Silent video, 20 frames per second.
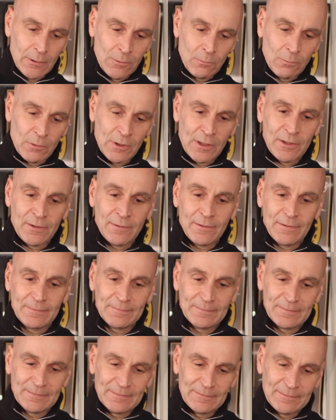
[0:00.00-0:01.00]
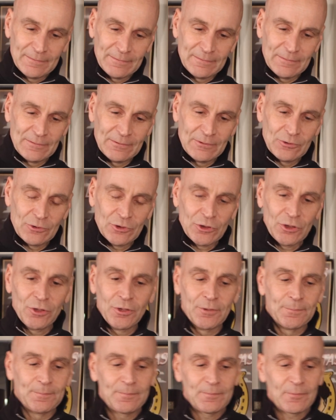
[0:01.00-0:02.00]
1,
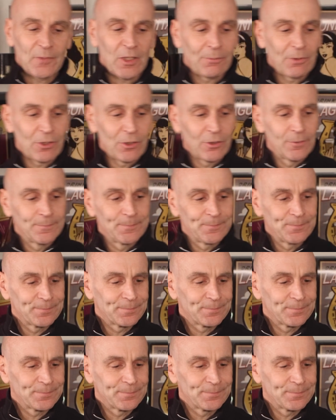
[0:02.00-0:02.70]
2. There we go.